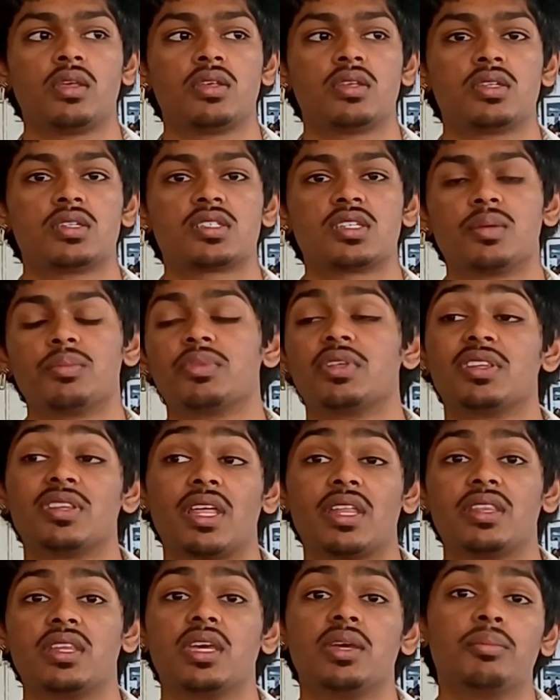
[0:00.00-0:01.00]
something
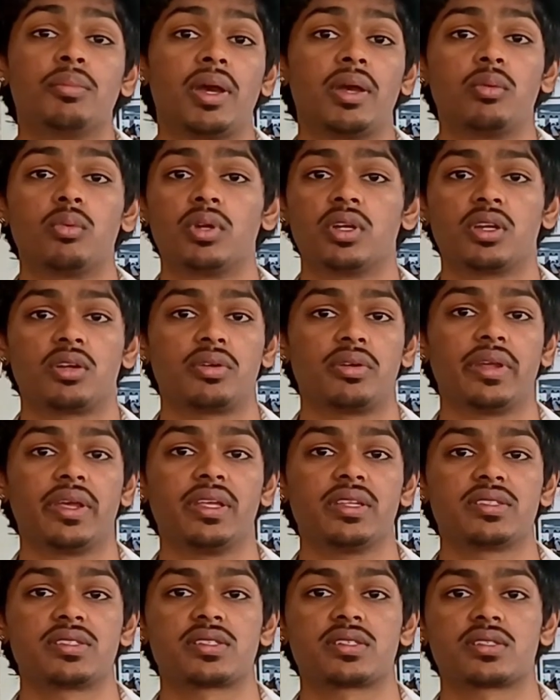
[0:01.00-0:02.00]
that they might want to
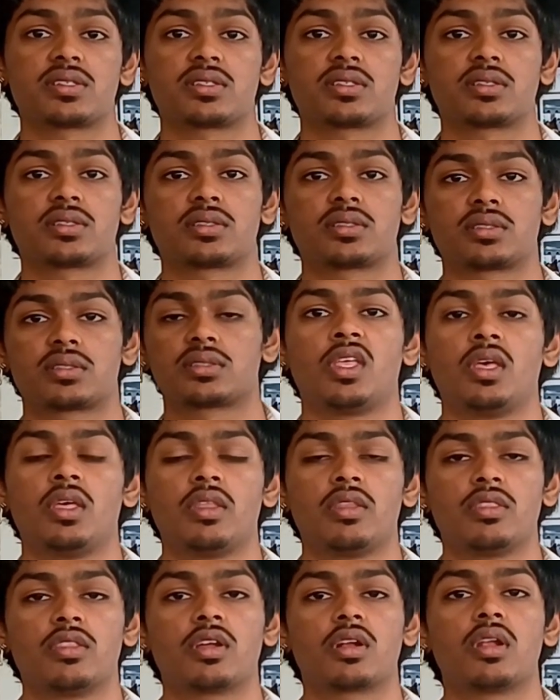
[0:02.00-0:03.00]
create.
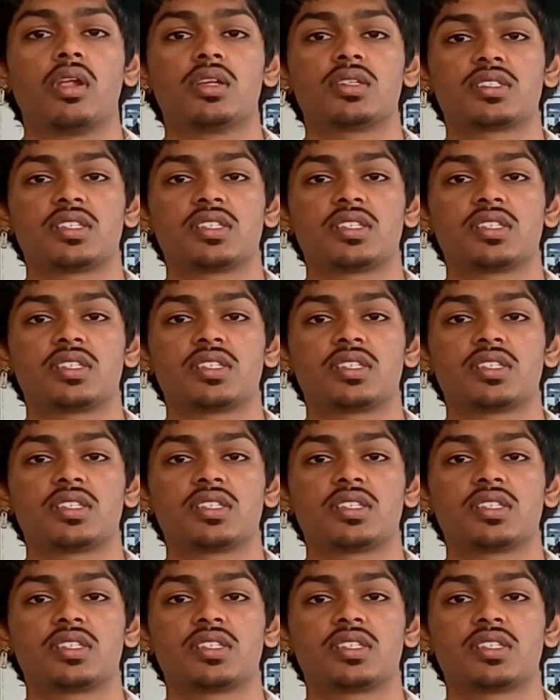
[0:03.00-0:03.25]
The class